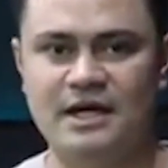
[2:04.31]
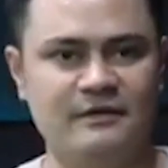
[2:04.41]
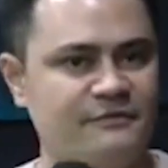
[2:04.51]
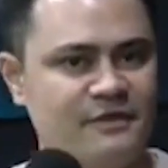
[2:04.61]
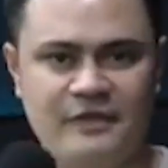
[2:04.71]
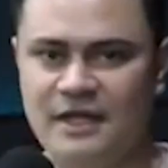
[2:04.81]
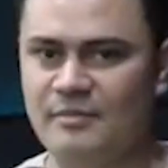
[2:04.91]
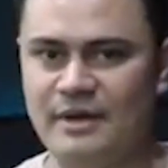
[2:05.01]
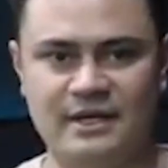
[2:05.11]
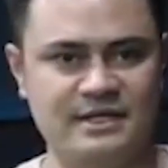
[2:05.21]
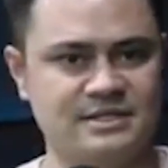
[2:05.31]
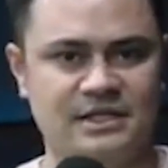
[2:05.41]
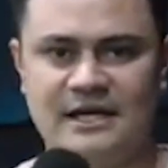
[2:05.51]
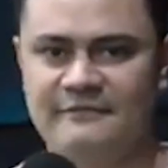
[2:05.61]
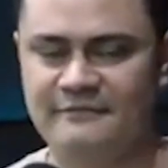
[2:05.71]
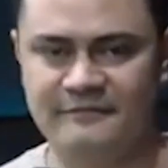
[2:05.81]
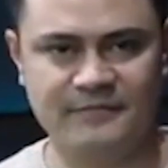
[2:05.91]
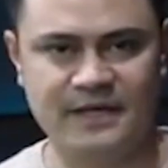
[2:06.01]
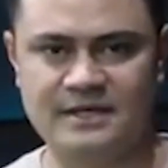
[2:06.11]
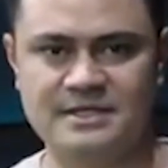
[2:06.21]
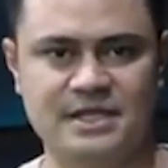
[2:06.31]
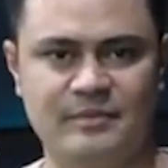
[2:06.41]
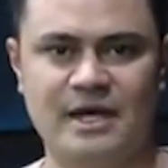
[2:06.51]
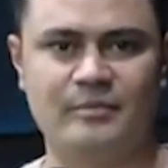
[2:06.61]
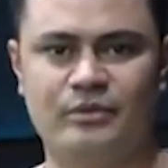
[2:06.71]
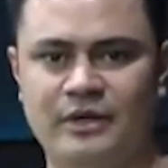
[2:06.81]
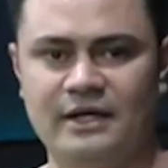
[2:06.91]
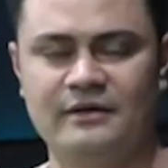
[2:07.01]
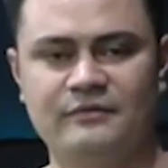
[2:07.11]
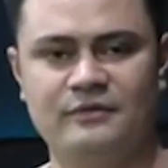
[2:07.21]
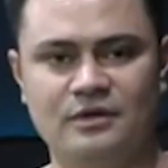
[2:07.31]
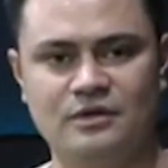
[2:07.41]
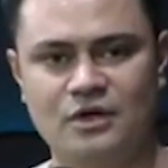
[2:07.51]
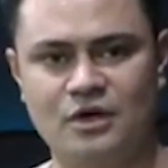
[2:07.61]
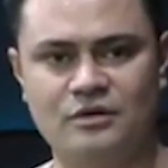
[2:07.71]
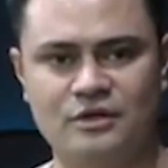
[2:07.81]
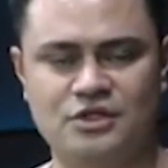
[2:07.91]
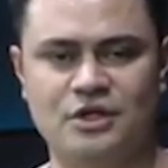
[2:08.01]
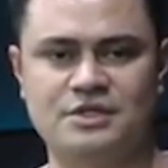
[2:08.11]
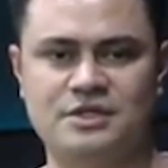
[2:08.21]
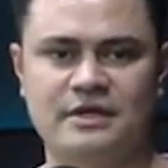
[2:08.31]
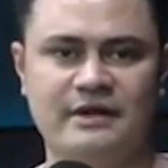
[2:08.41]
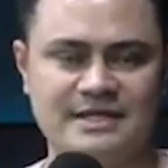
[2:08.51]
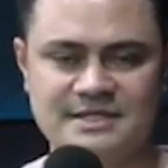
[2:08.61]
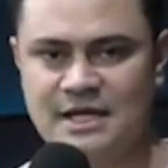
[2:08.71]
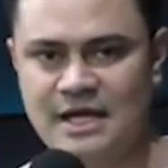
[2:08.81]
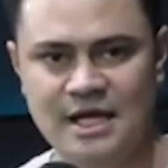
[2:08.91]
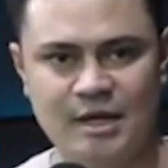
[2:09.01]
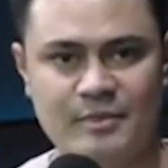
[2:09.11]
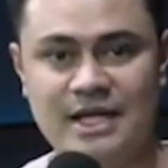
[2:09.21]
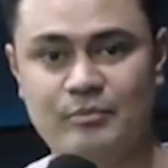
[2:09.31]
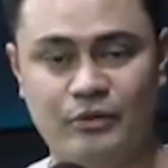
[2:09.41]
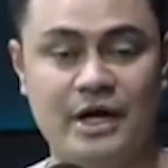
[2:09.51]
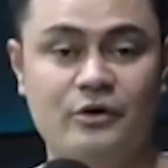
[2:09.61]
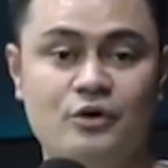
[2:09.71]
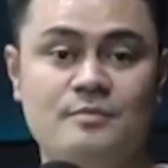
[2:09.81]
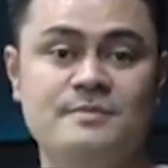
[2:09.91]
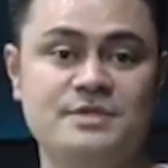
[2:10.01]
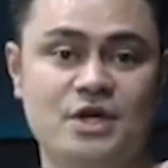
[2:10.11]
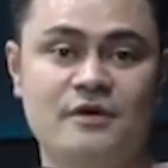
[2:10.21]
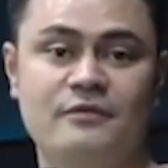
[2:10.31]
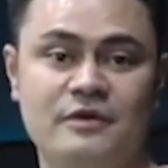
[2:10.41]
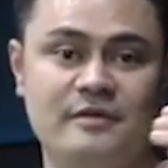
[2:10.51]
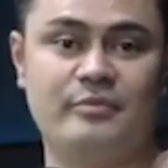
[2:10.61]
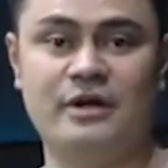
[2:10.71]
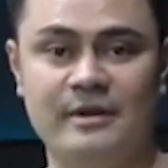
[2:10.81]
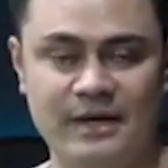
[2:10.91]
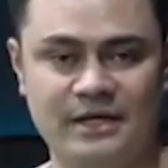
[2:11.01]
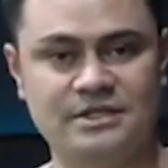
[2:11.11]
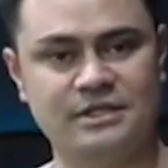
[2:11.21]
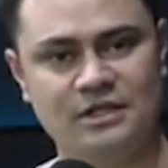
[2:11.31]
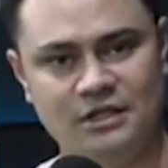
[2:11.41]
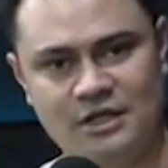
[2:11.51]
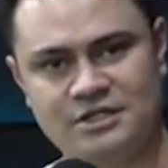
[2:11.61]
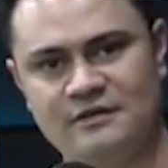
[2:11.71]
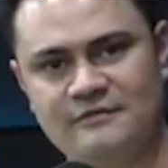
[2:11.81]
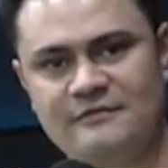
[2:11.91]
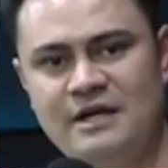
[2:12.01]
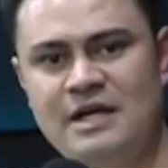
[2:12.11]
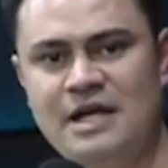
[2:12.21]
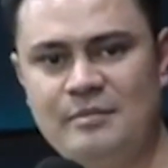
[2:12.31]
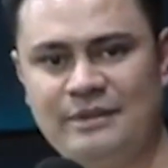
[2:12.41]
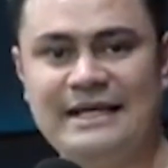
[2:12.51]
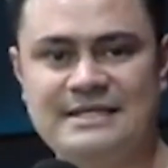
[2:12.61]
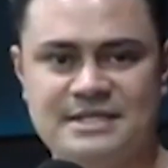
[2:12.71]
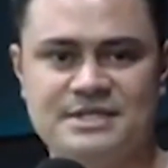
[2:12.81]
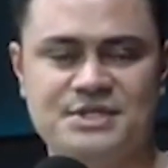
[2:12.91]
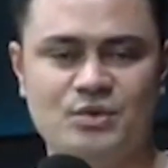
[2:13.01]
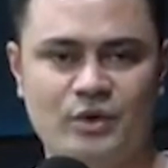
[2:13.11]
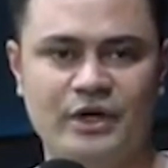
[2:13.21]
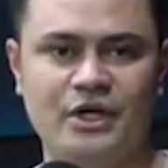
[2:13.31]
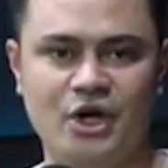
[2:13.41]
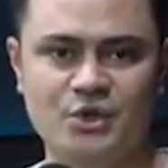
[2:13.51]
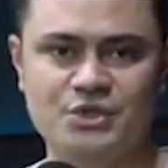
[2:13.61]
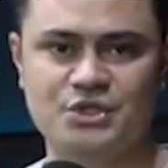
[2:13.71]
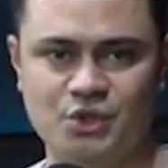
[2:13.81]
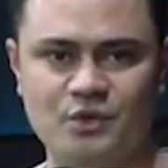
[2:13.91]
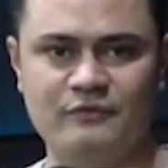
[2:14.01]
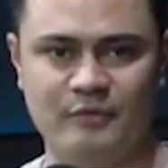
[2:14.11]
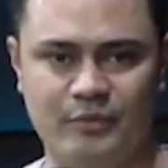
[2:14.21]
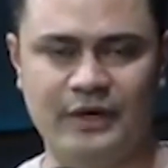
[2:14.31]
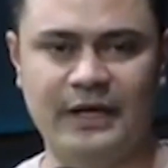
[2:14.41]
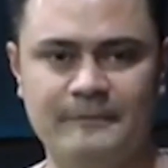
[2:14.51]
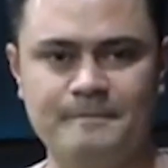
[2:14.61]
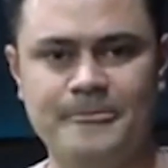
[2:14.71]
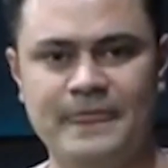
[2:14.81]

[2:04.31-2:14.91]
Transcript: Everything about his life is about prayer. If you go to the church there, he has many prayer rooms over at the prayer mountain, a lot of places where he goes to for prayer.